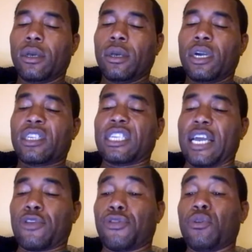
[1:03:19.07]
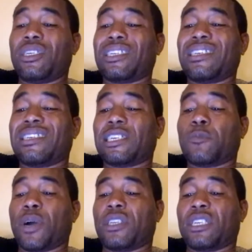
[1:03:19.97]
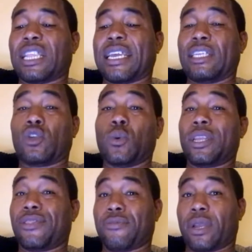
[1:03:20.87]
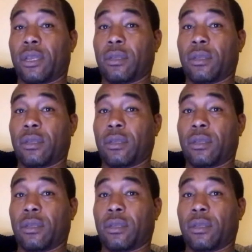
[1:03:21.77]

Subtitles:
Castano threw 66 punches, landed 23.